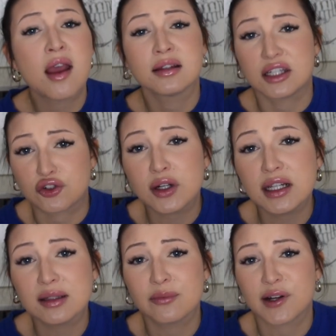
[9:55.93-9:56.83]
They
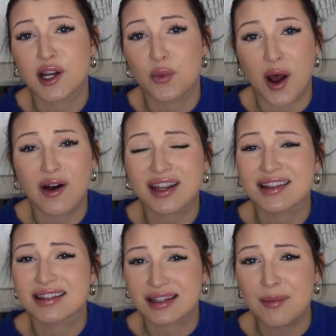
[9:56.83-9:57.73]
treated them very well, and
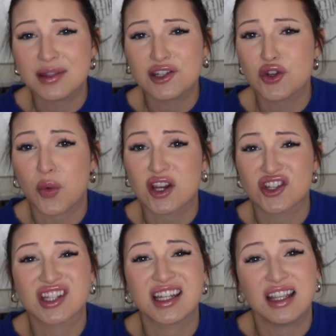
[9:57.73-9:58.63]
in some
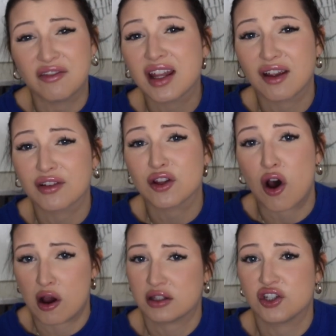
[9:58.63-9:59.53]
situations had even given the
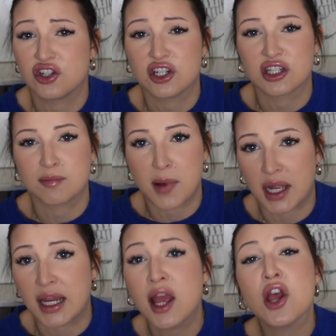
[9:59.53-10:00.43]
hostages
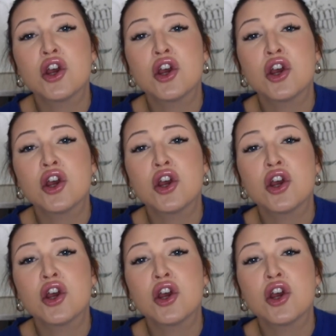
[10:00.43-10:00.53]
money